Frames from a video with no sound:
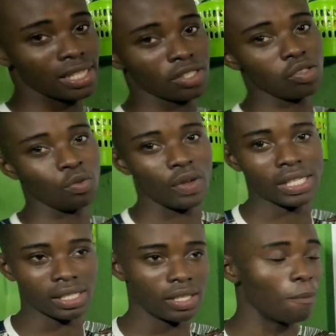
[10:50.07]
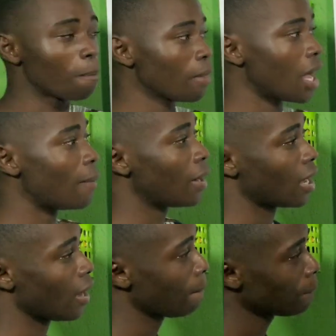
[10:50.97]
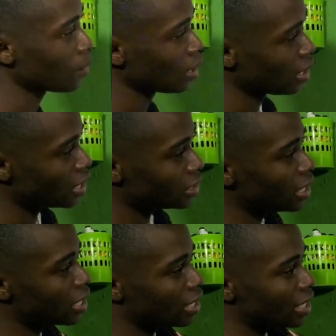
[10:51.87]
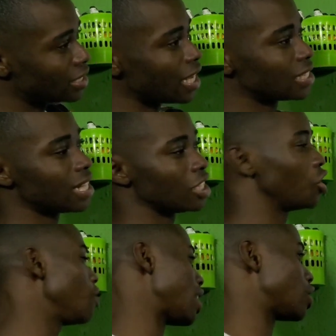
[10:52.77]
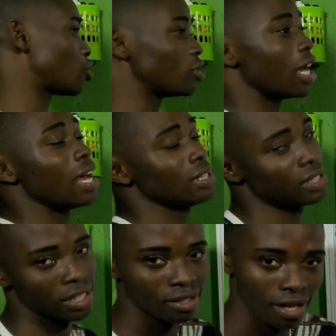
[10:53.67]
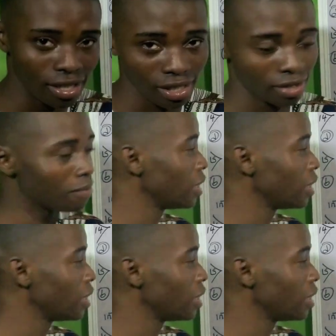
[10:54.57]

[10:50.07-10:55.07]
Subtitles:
State University? Abraka. Is it greatest Nigeria student? Great.